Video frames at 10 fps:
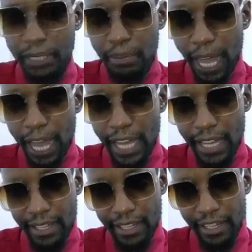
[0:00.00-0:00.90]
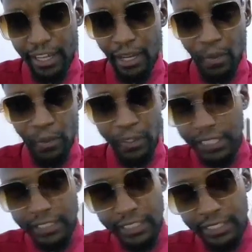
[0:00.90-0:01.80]
buy
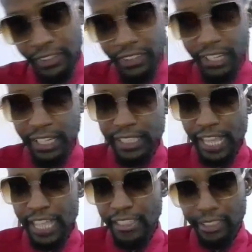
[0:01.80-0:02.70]
within just 30 days.